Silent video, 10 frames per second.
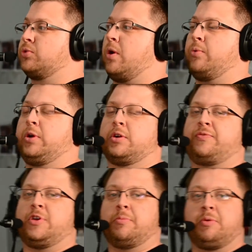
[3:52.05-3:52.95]
While we
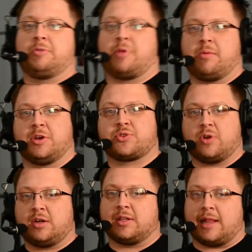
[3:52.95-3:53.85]
were filming with Barbell
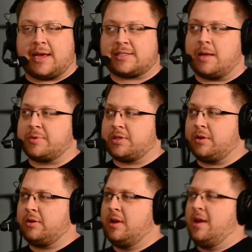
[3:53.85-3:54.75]
Shrugged in the last
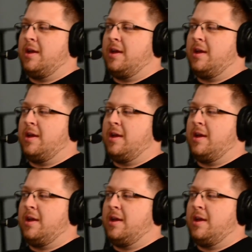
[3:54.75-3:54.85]
episode,